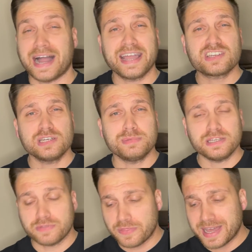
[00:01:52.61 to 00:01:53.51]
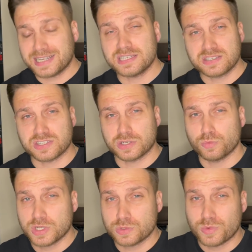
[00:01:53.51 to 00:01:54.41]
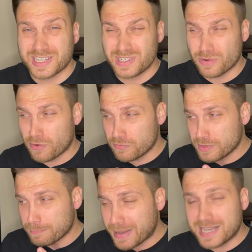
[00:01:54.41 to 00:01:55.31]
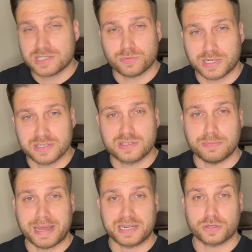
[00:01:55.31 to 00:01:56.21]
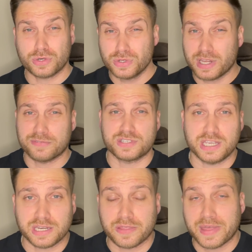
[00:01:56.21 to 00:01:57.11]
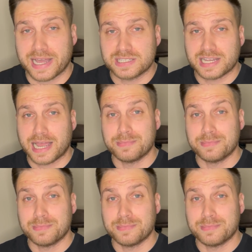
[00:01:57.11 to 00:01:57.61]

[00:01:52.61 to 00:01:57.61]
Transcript: actually believe that that decision was one of the best ones the band could have taken at that time,